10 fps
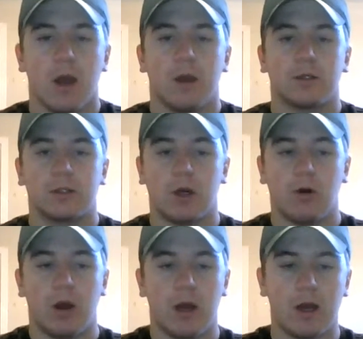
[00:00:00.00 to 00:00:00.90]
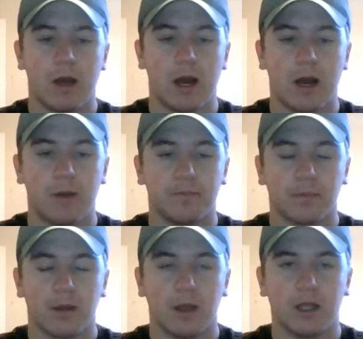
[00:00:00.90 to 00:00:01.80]
So
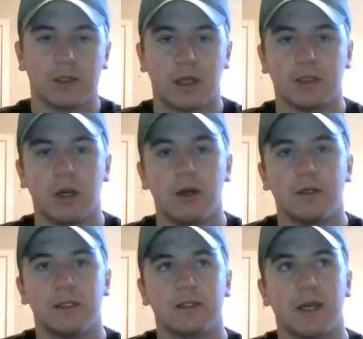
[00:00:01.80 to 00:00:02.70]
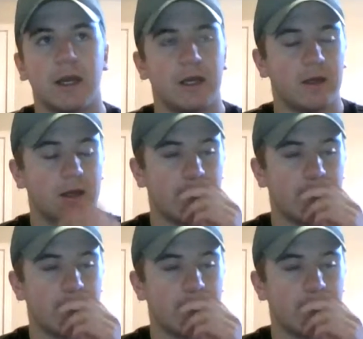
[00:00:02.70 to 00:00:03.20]
um, it's, it's hard to say.